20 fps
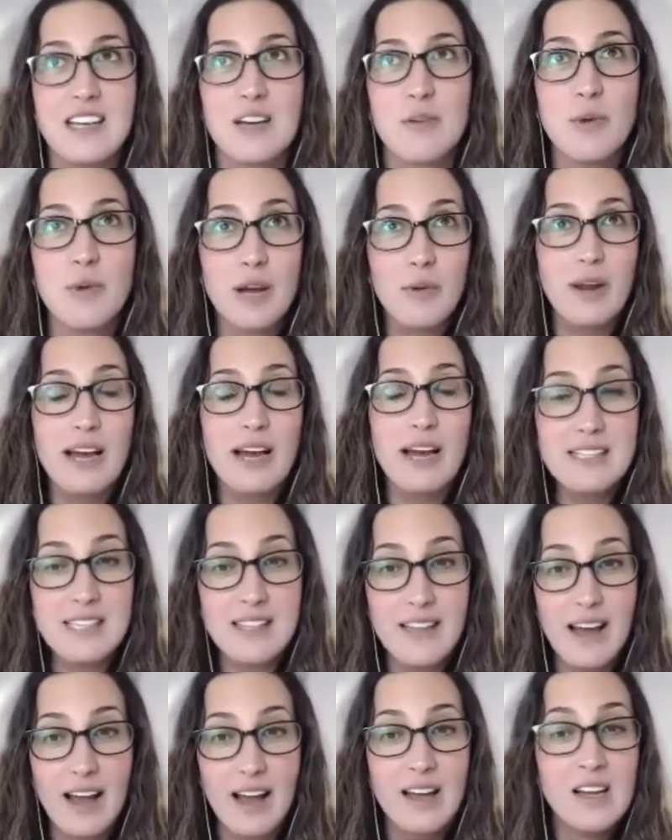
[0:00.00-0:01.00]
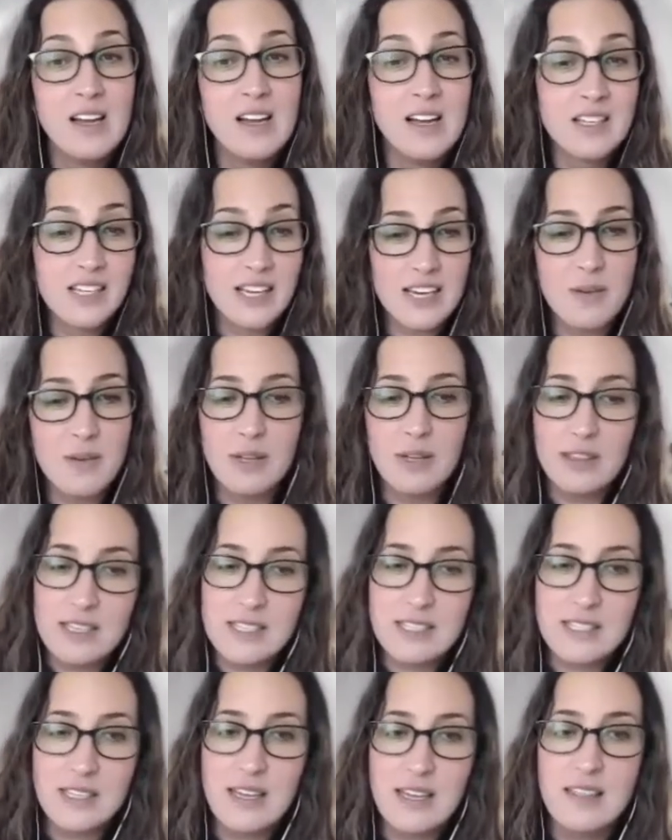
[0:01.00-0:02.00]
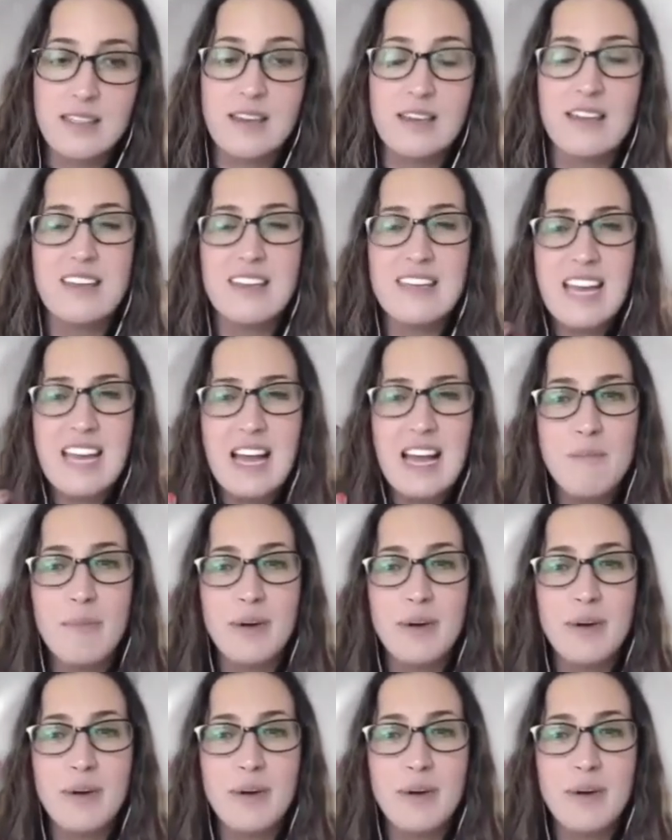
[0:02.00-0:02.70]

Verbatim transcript: And what I would add to that, to anyone listening thinking, yeah,